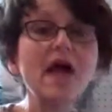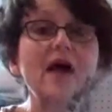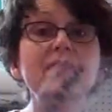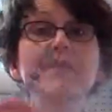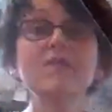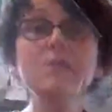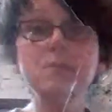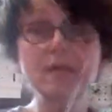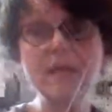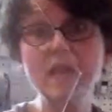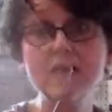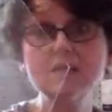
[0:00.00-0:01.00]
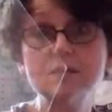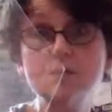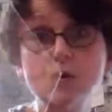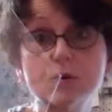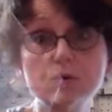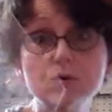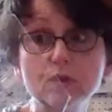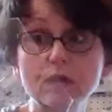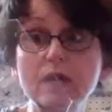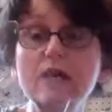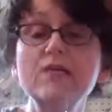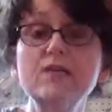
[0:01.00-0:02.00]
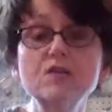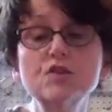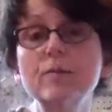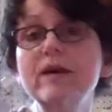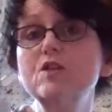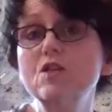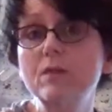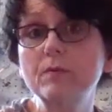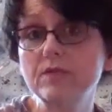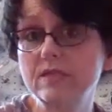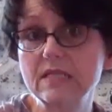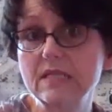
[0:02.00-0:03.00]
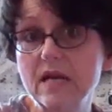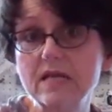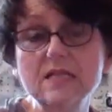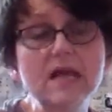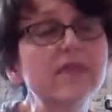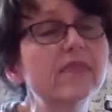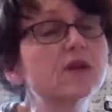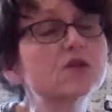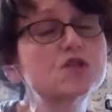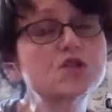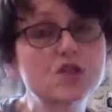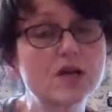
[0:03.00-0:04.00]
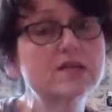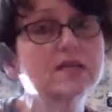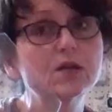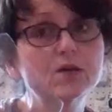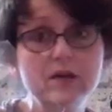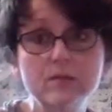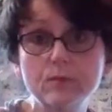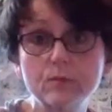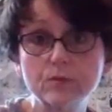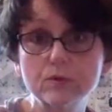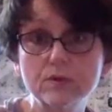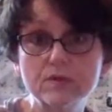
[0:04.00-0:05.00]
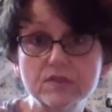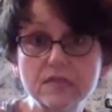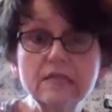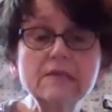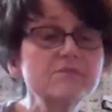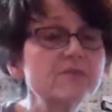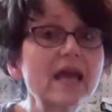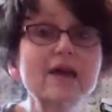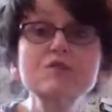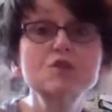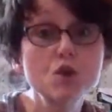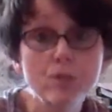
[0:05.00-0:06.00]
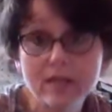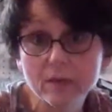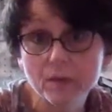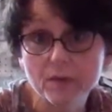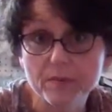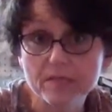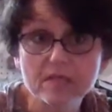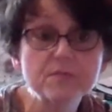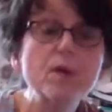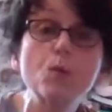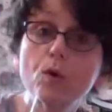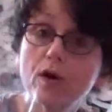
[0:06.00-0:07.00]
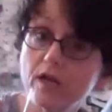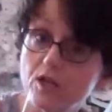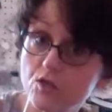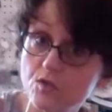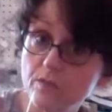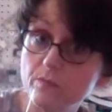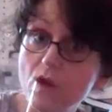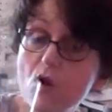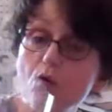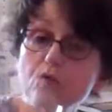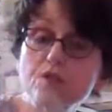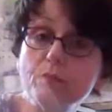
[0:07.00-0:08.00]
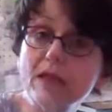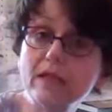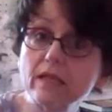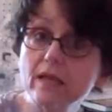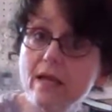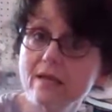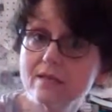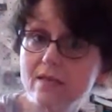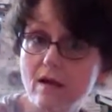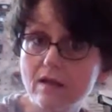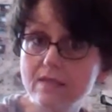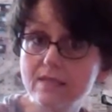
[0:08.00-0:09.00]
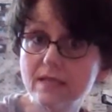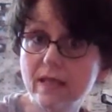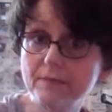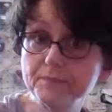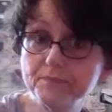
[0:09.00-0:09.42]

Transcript: and then the big hex and more ruler. These are by Jaybird Designs, and they're just incredible rulers. They have so many purposes, but we're going to use them to make little hexagons today.